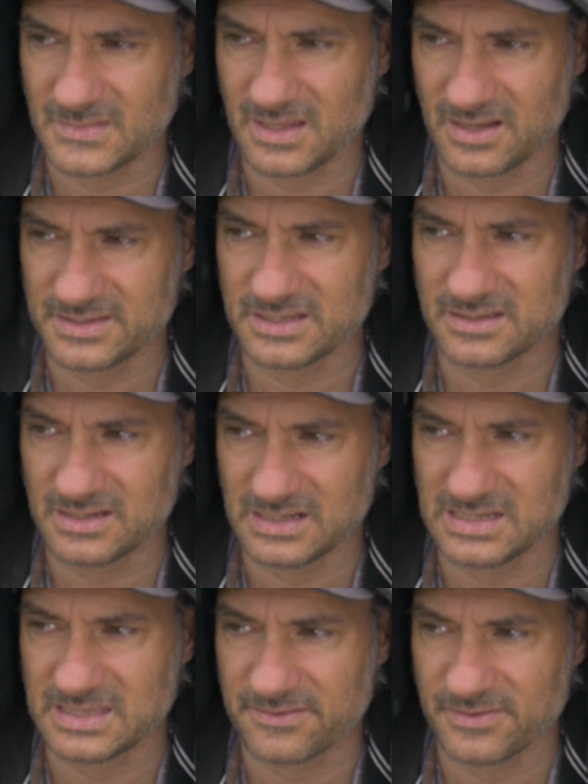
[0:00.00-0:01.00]
And I did
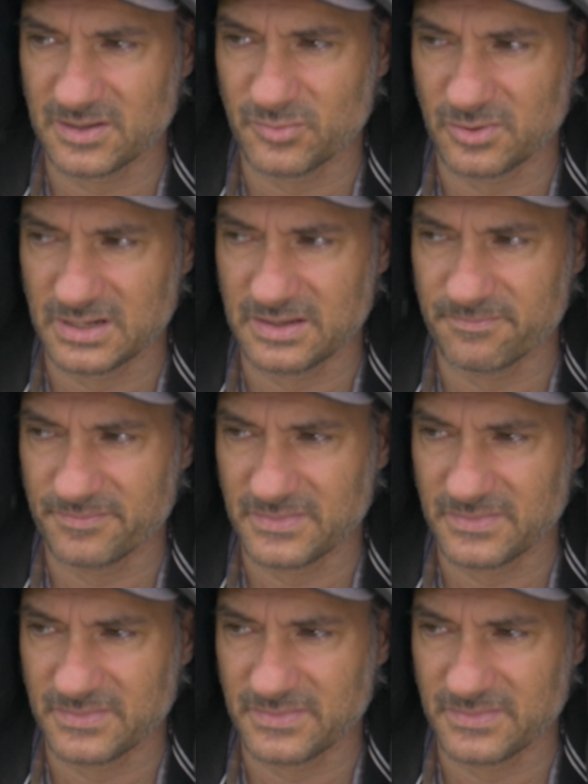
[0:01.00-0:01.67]
nearly give up on it.